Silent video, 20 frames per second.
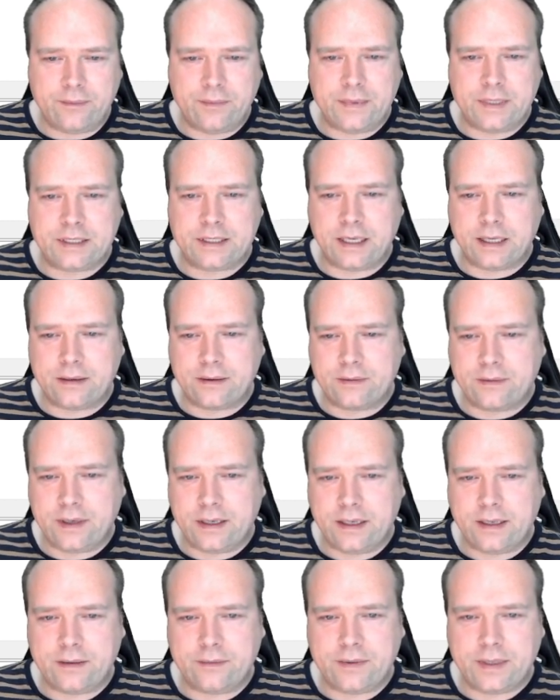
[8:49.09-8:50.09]
this icon
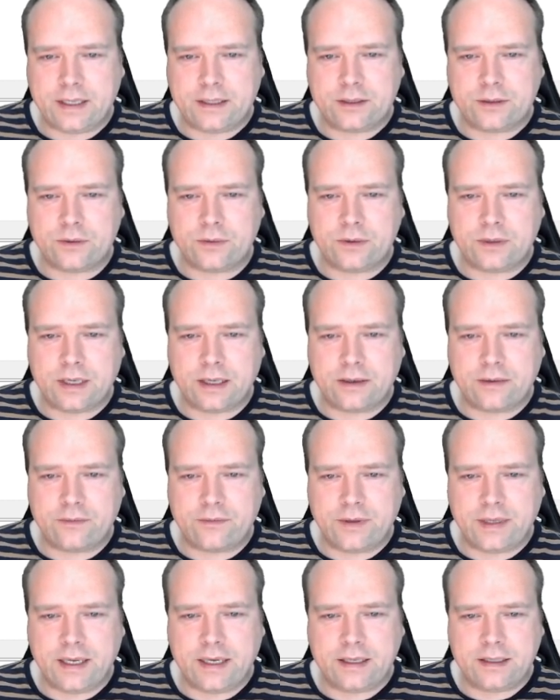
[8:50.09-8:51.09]
right here. That's a good icon
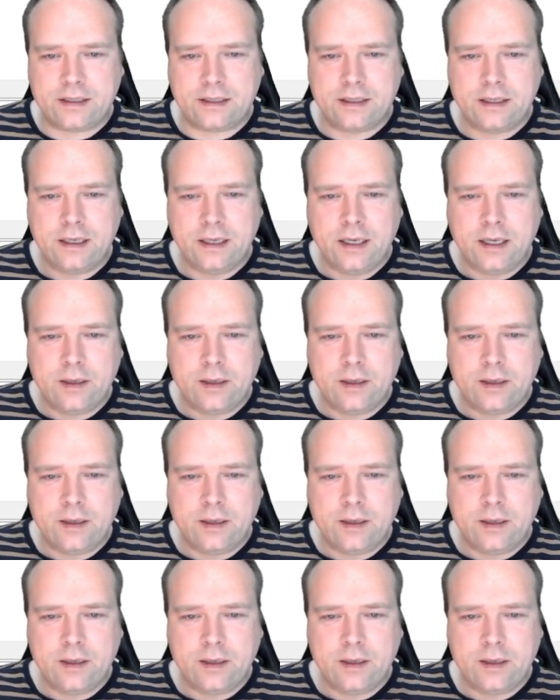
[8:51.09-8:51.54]
for that.